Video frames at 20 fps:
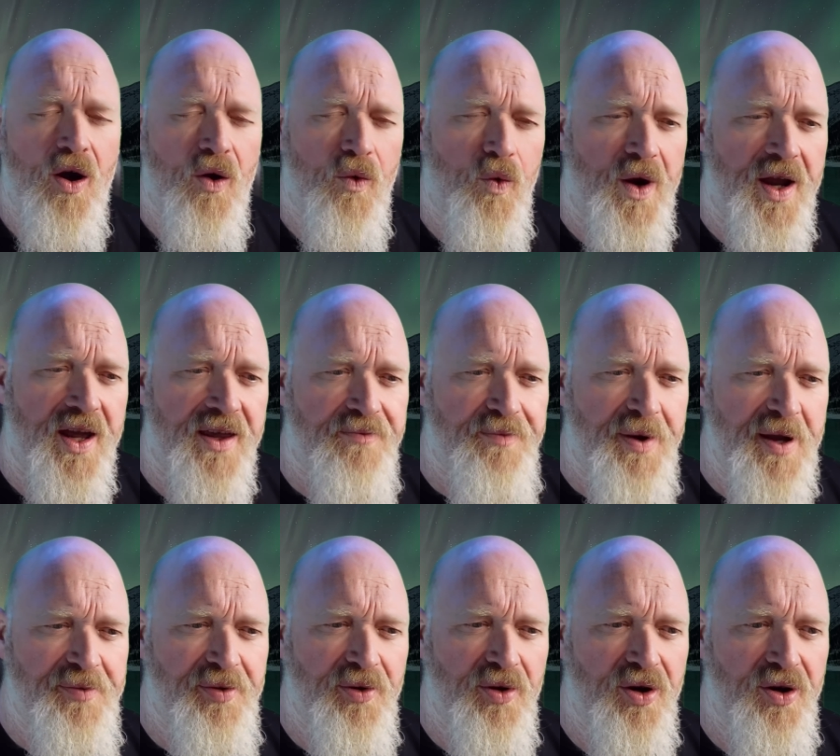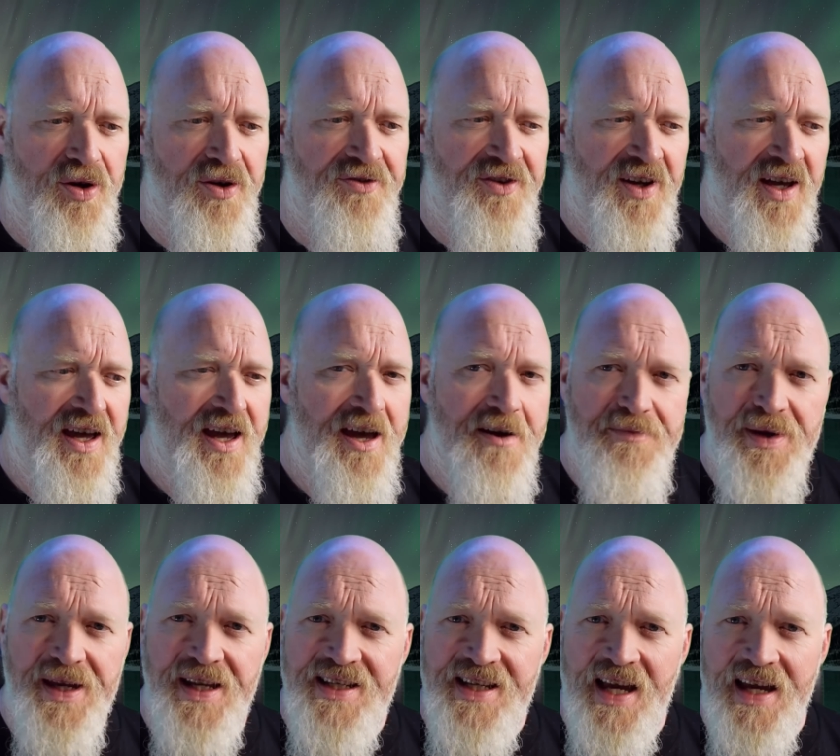with people who've
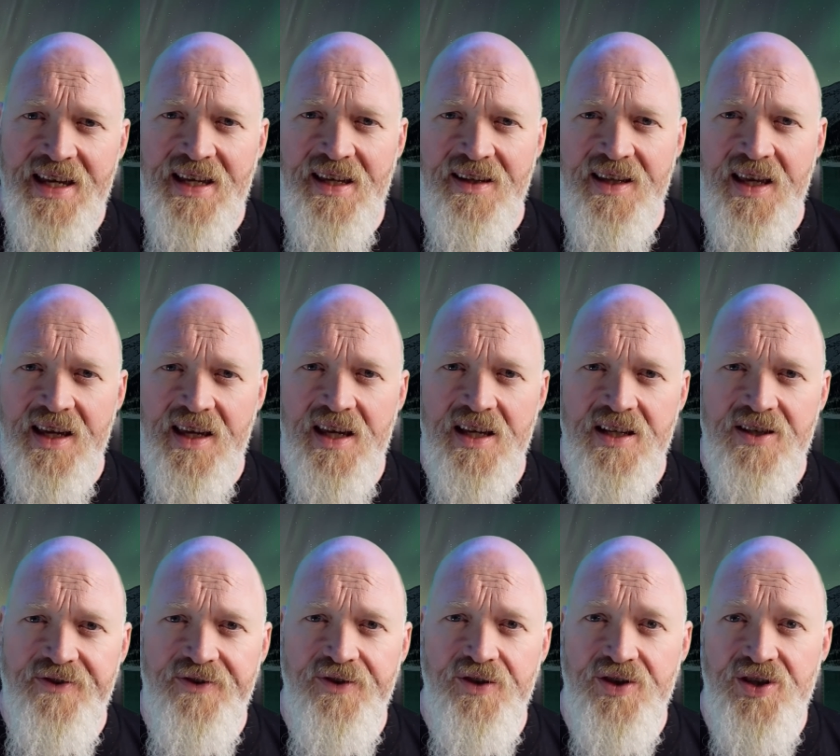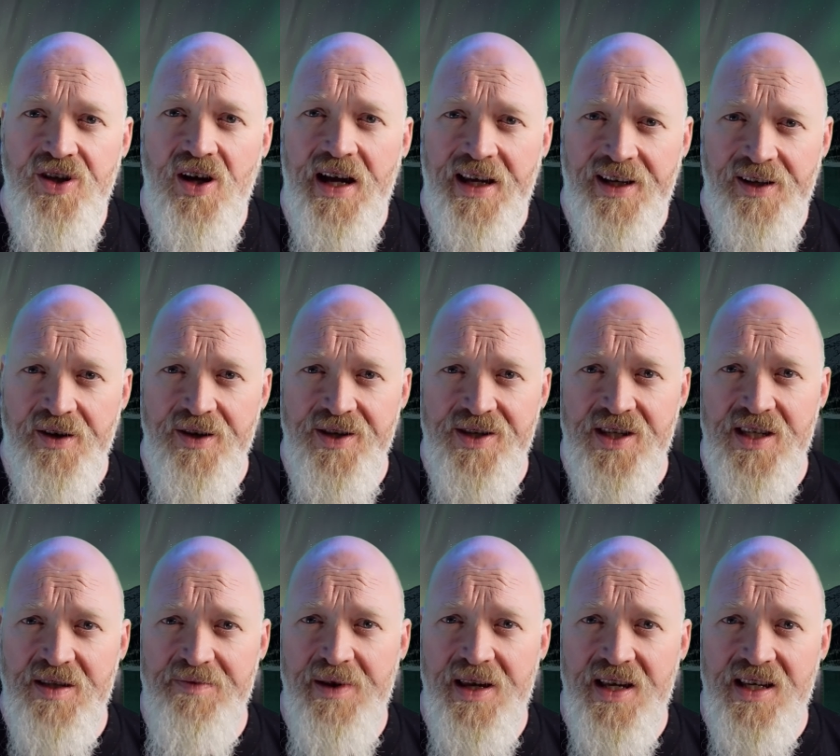been taking their kids for
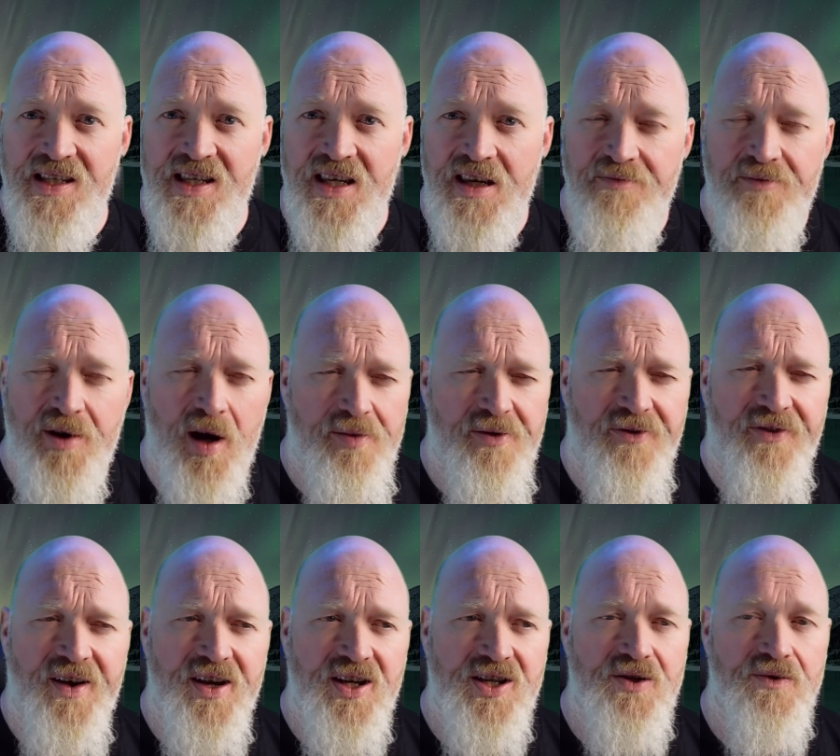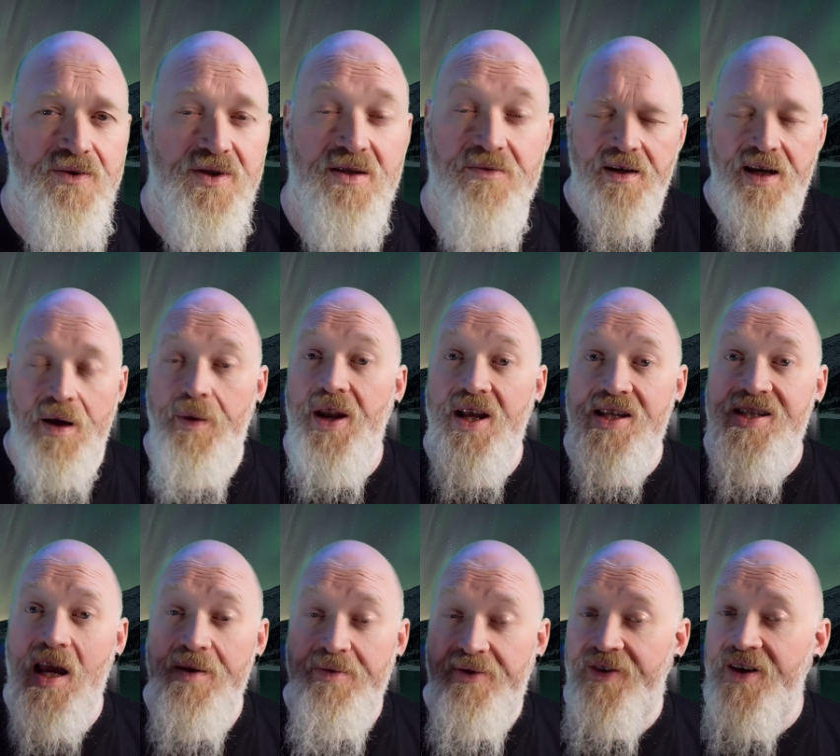diagnosis, being seen by professionals. Now, when I
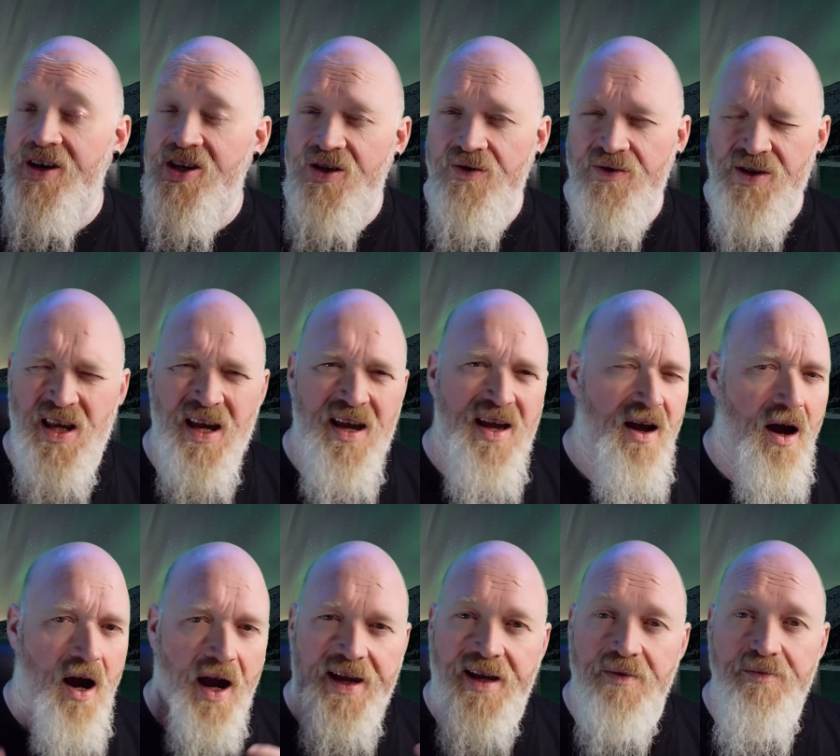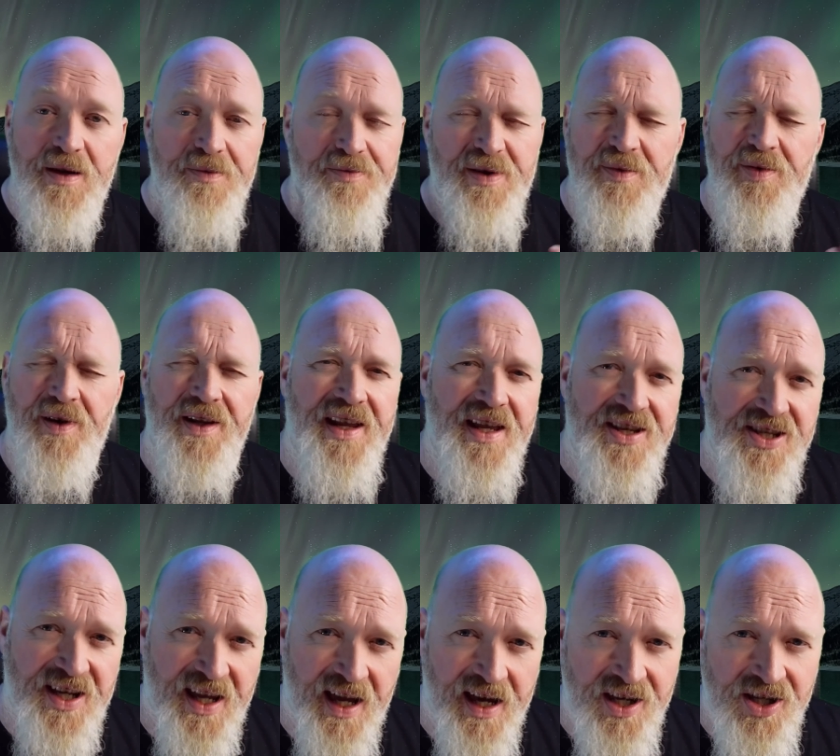say professionals, I can mean people in
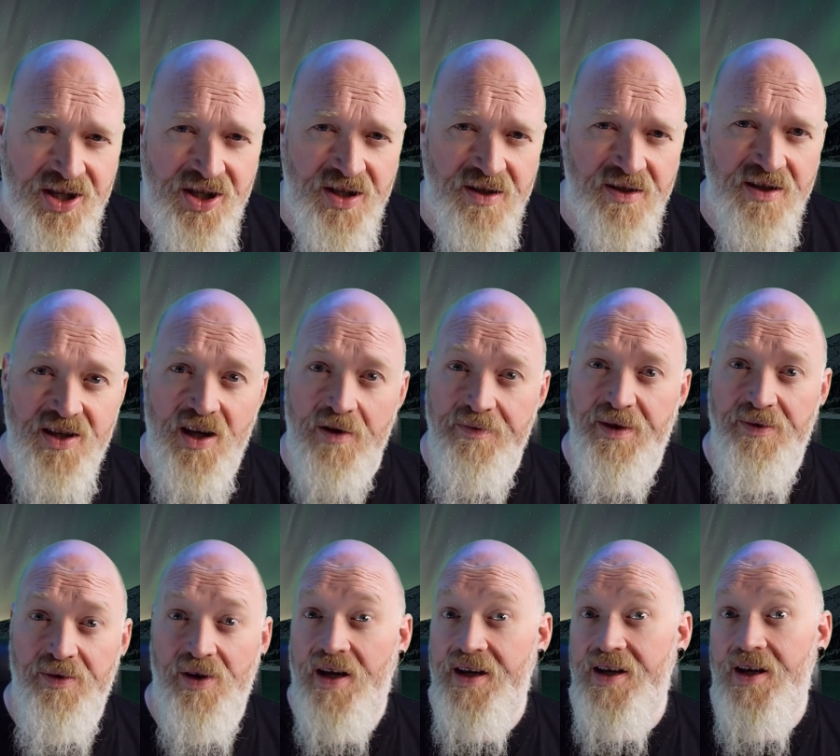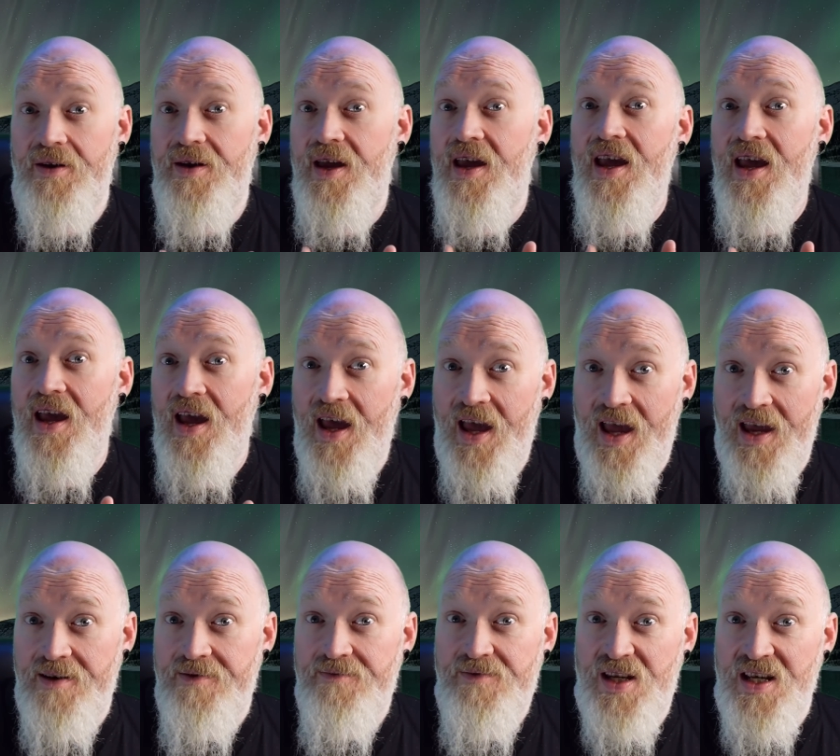education, so people like, you know,
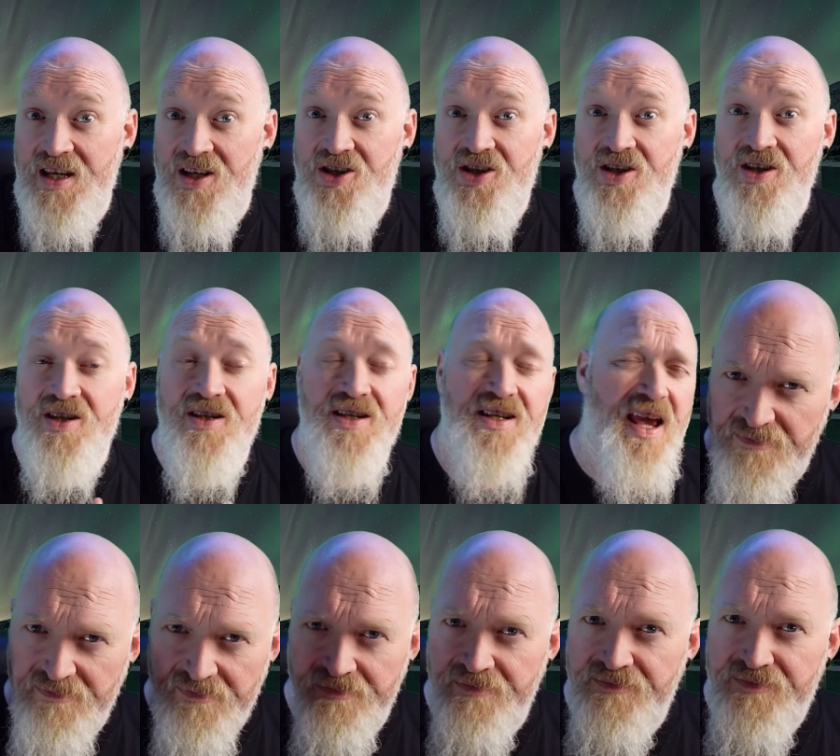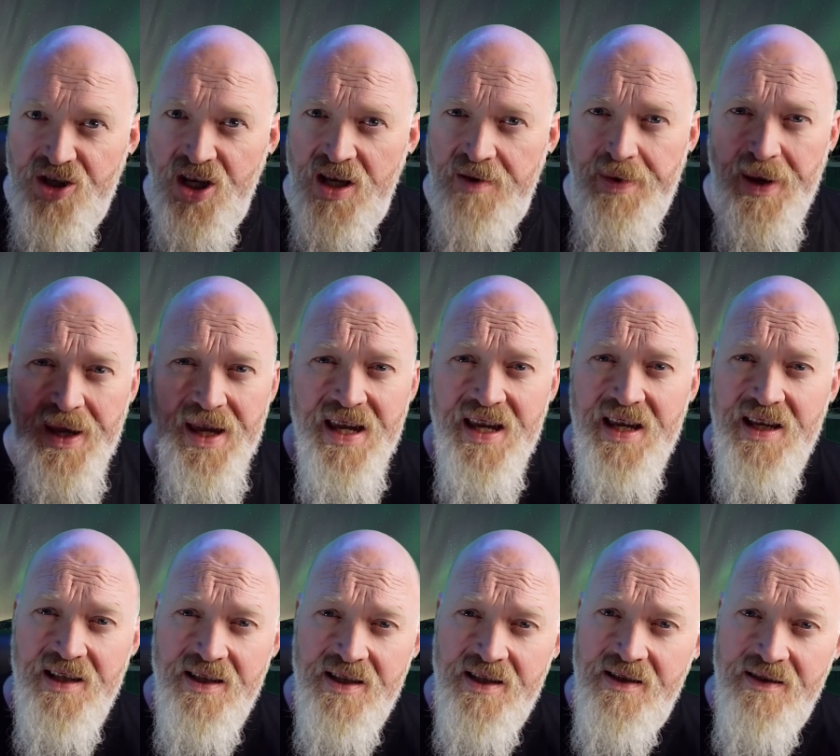head teachers,
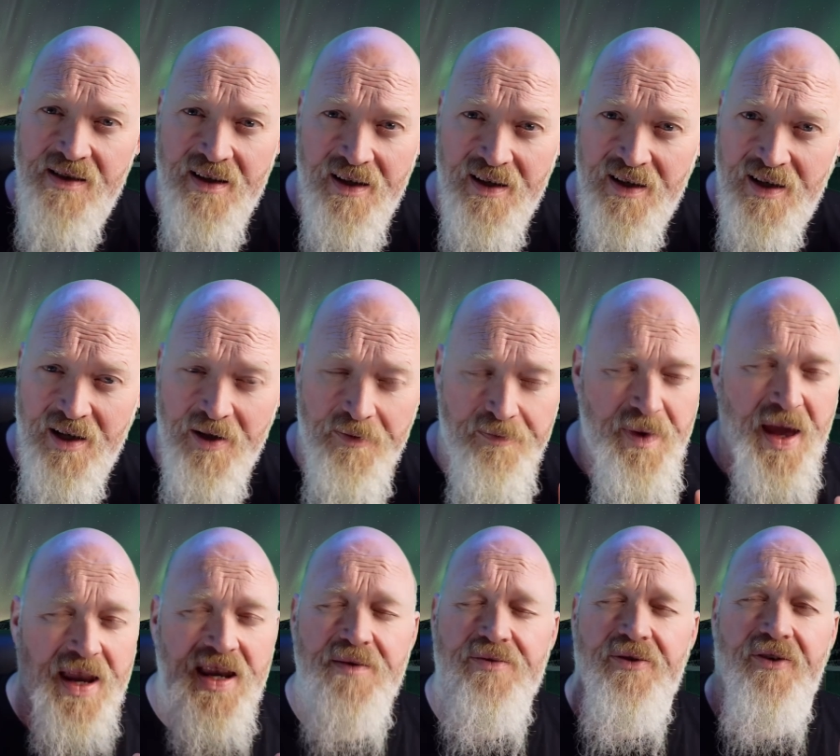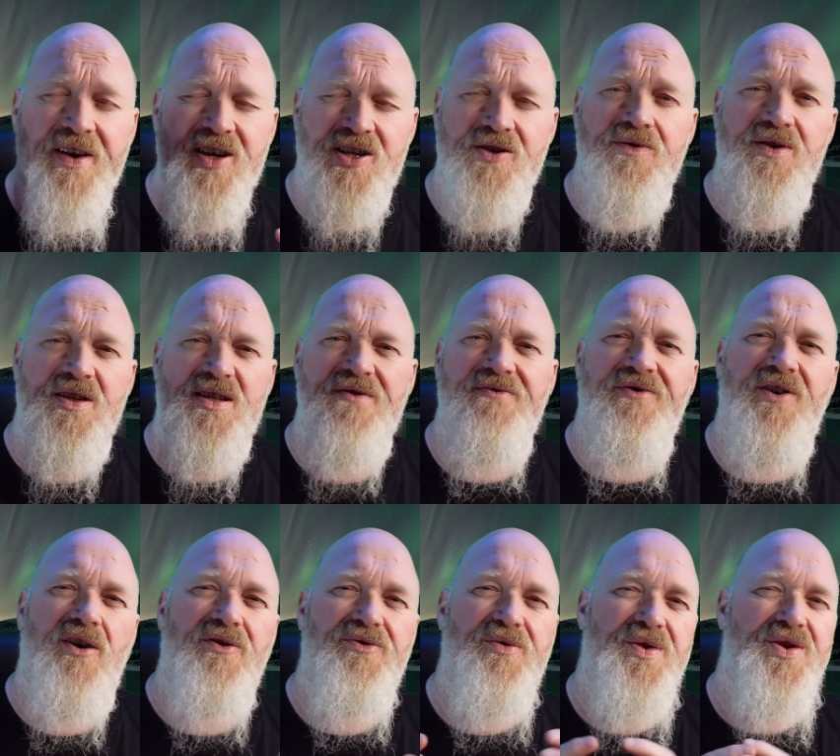GPs, uh, any professional that's
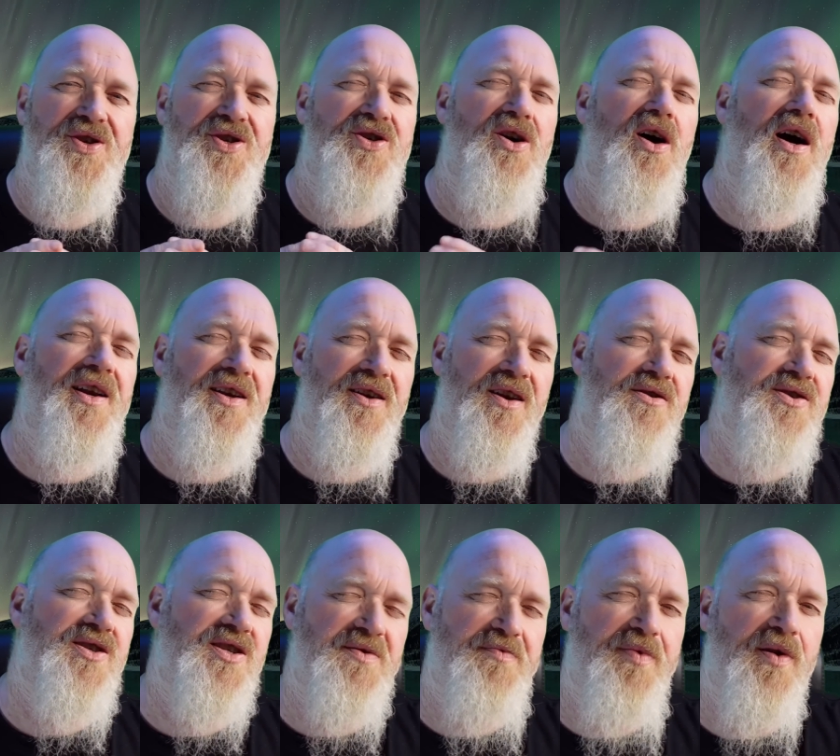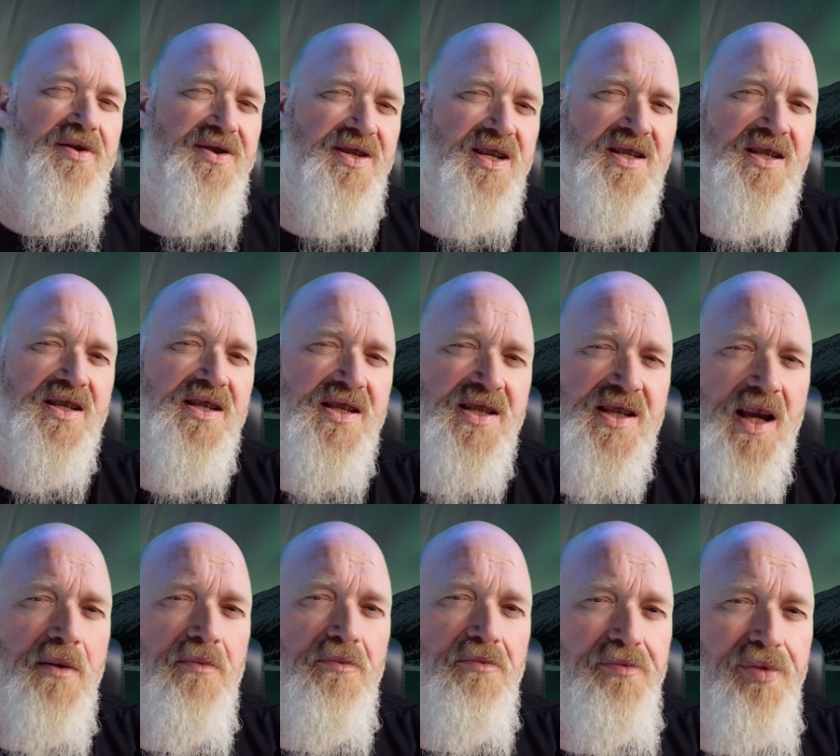involved with the diagnosis process at
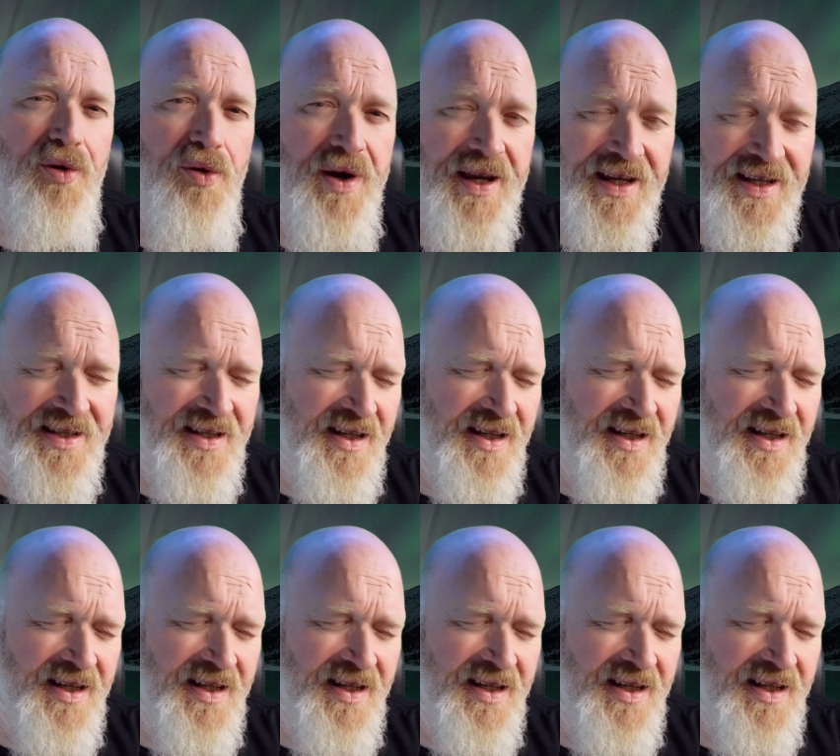some point.